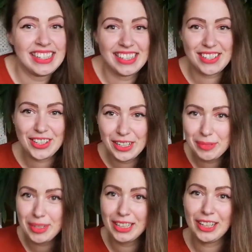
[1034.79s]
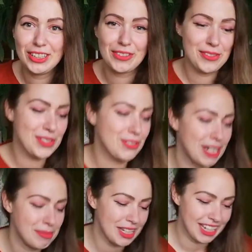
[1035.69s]
there's going to be a lot of
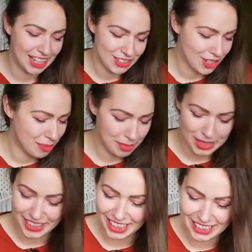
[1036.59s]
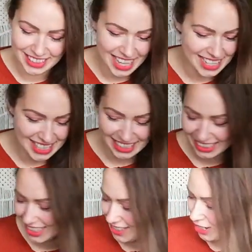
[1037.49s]
screaming and jumping and
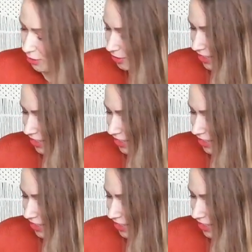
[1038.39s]
dancing in this home